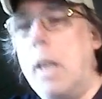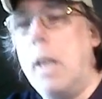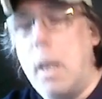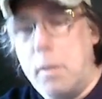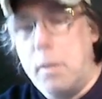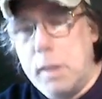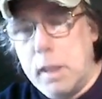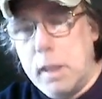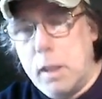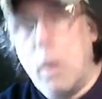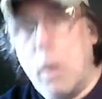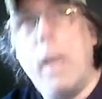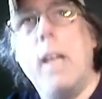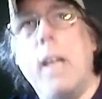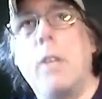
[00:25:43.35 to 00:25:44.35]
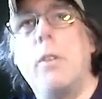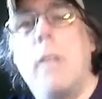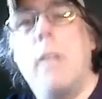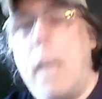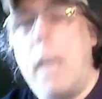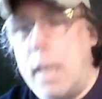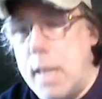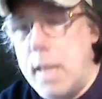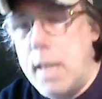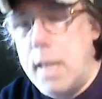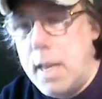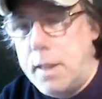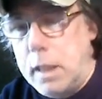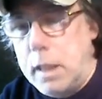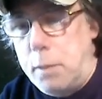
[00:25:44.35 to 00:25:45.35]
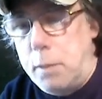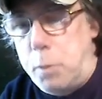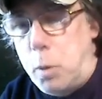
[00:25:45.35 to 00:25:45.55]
I'm going to go ahead and do that. Then I'm going to